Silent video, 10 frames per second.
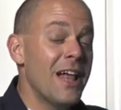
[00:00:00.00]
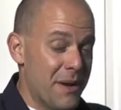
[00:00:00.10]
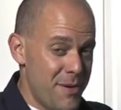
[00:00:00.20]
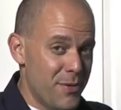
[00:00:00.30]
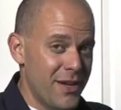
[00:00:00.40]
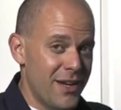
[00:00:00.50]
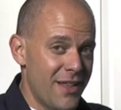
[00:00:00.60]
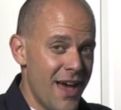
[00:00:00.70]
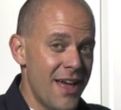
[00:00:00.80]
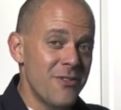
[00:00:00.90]
A lot of people
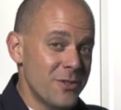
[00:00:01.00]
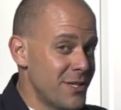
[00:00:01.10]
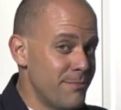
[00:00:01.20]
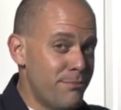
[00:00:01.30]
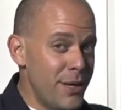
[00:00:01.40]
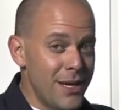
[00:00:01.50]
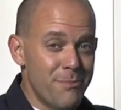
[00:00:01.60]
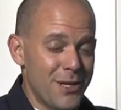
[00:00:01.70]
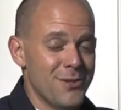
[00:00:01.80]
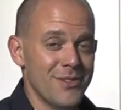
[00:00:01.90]
into that. There's these
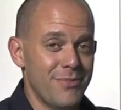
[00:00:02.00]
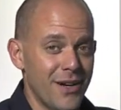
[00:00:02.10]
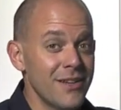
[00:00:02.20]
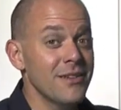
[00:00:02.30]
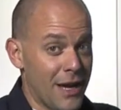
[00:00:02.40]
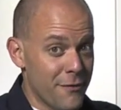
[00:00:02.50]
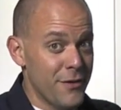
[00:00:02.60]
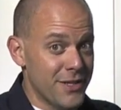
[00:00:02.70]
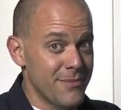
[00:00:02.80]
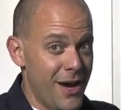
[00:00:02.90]
big pictures of bugs, kind of
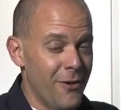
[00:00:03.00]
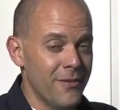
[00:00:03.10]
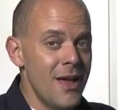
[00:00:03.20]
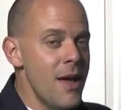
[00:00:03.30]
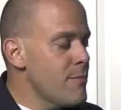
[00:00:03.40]
freaks them out.